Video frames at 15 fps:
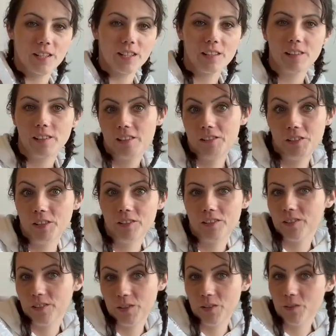I
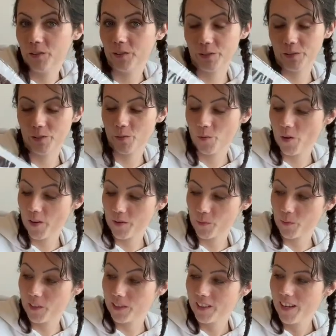don't know why, it's
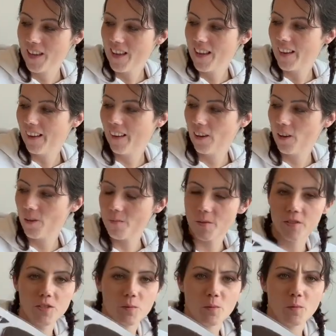weird.
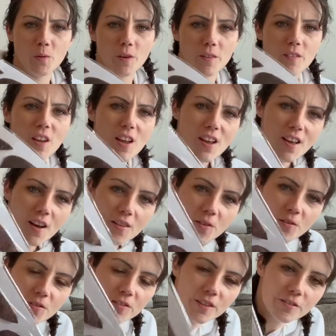But should enough. I
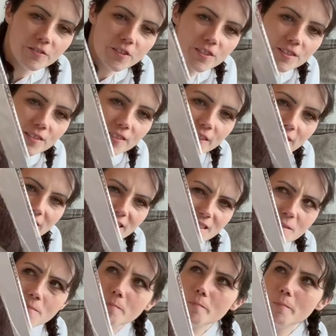thought at first I was like, these
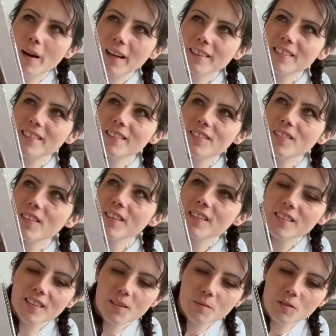are massive. Well, these
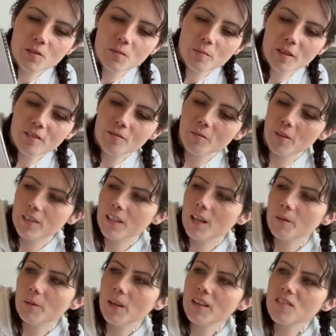are going to be too big for my
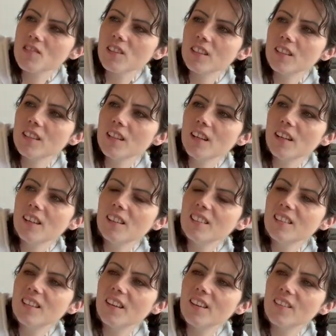dad, but actually,
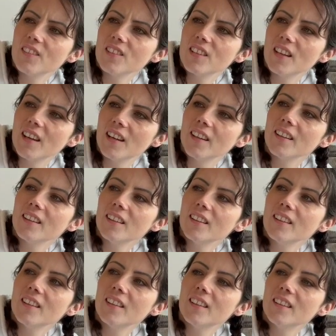no, they're okay.
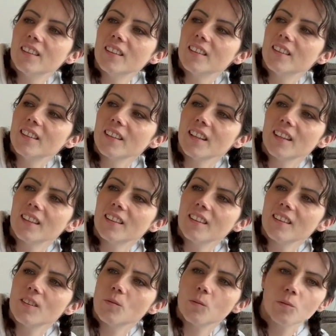Again,
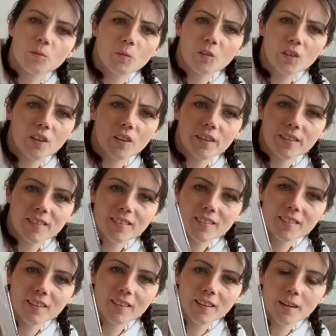these were from online,
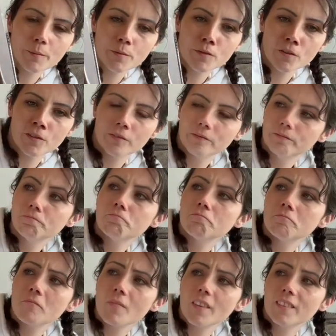Amazon,
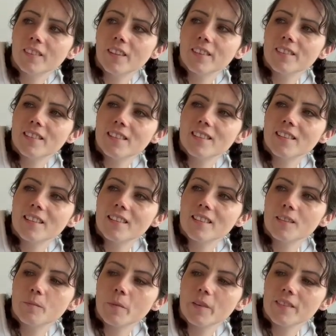
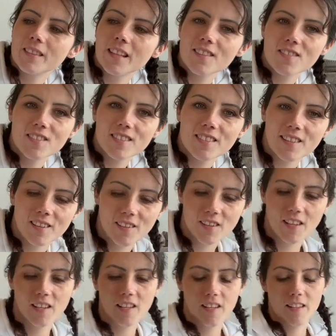1960s mustaches. So
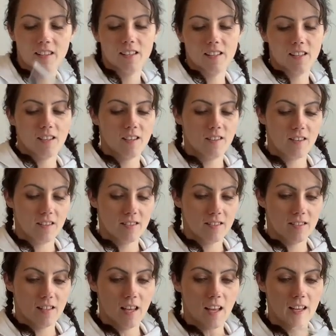there you go, there's
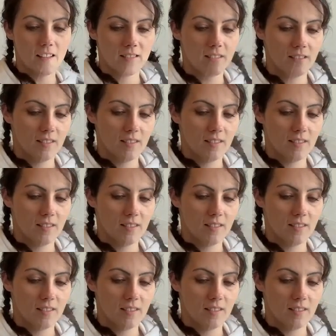that.